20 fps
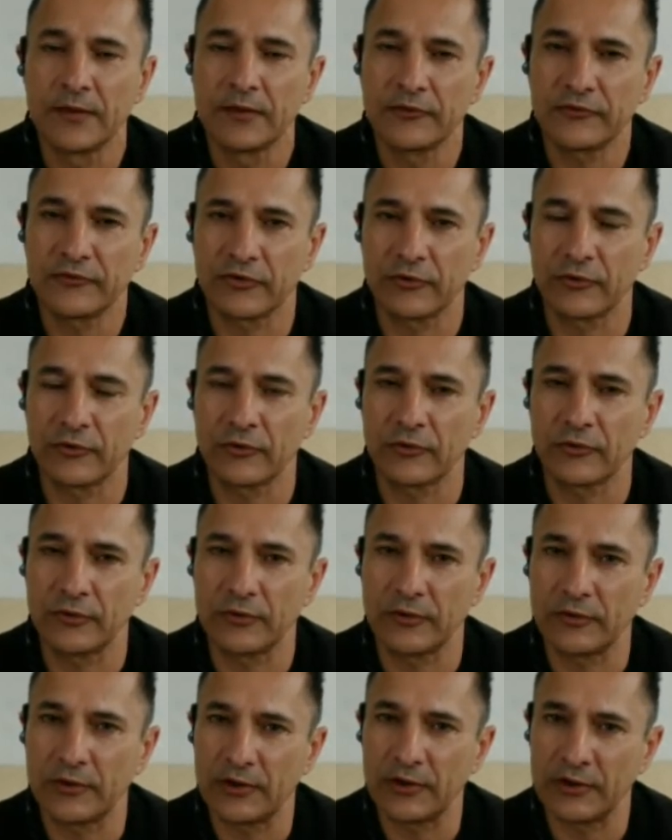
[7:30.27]
So
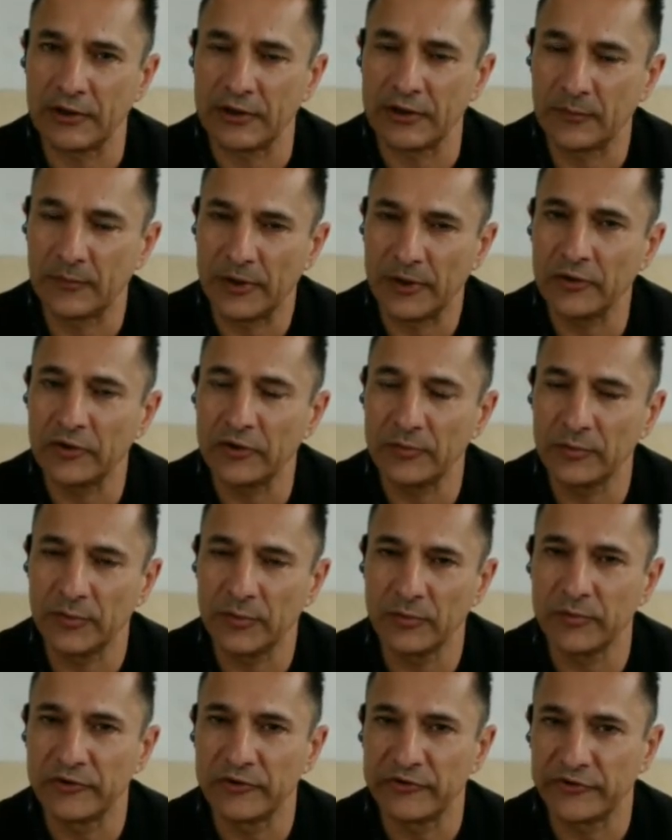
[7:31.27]
in the micro
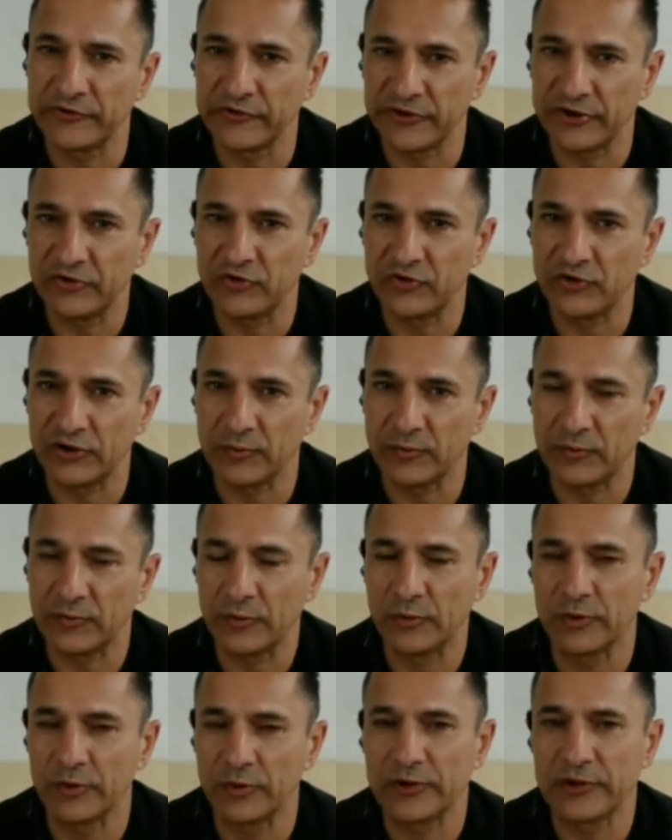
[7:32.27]
moments, essentially, we're
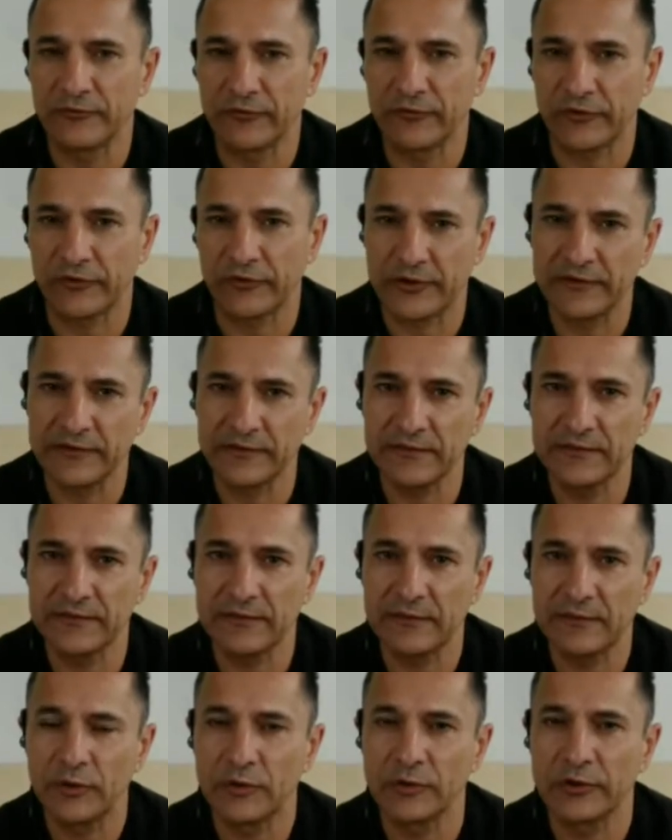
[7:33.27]
looking for answers,
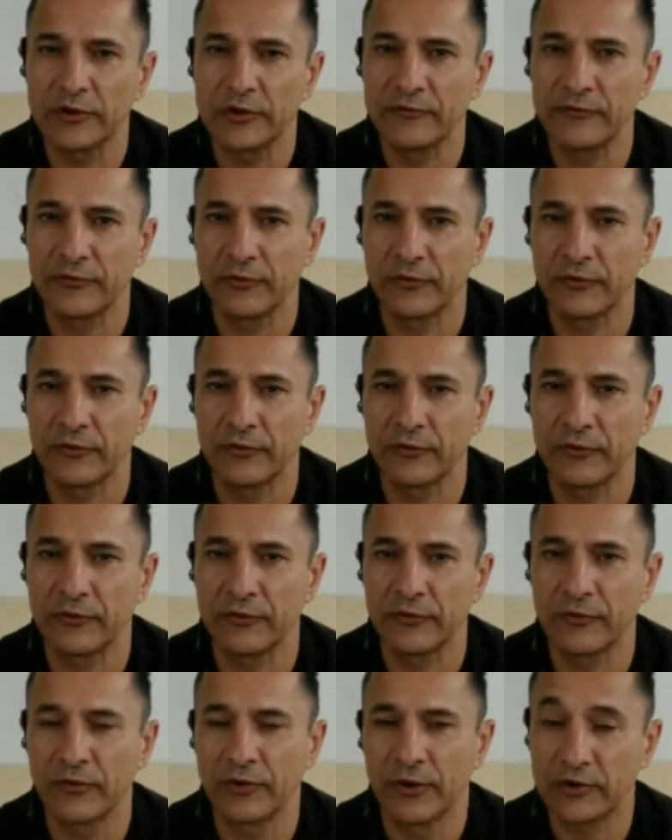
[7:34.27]
and we're looking for
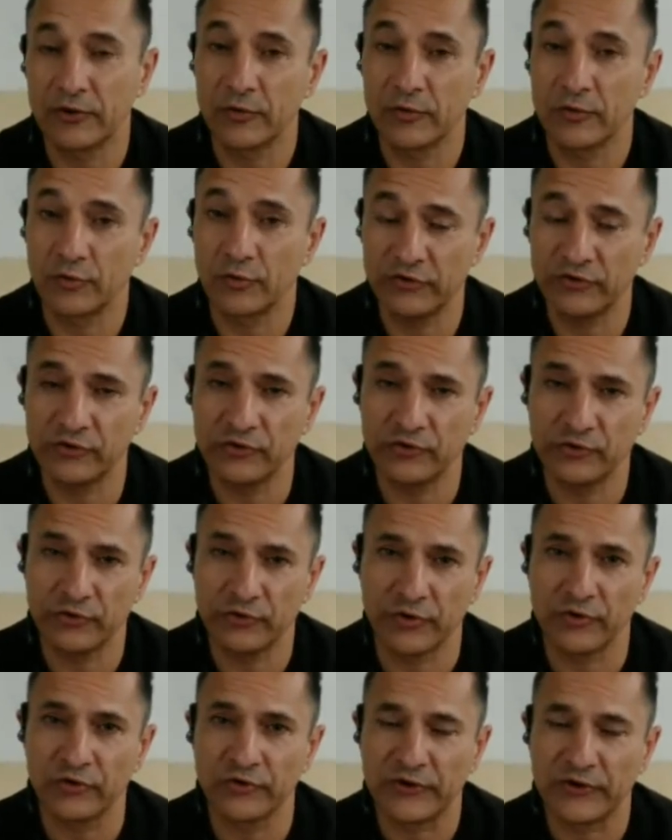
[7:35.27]
quick questions to
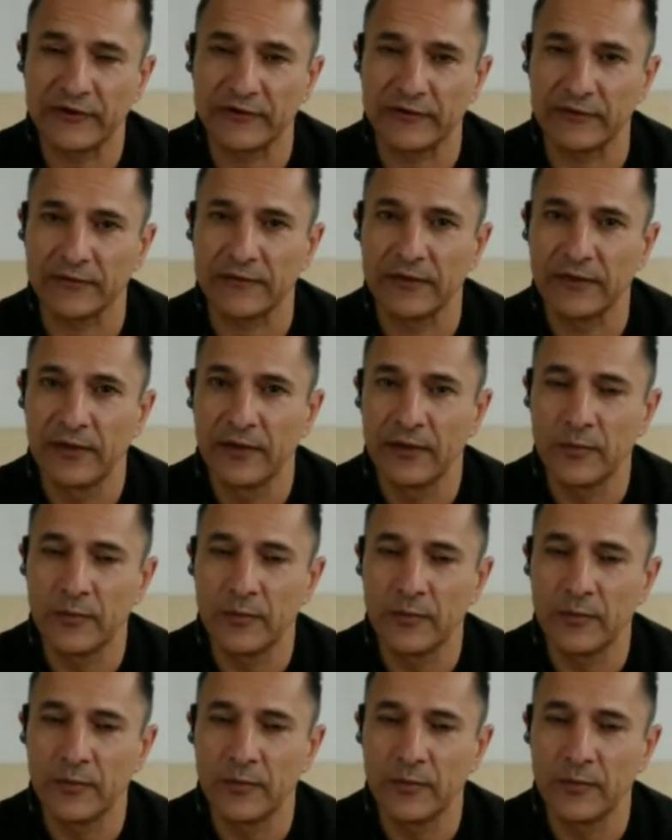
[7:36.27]
those answers.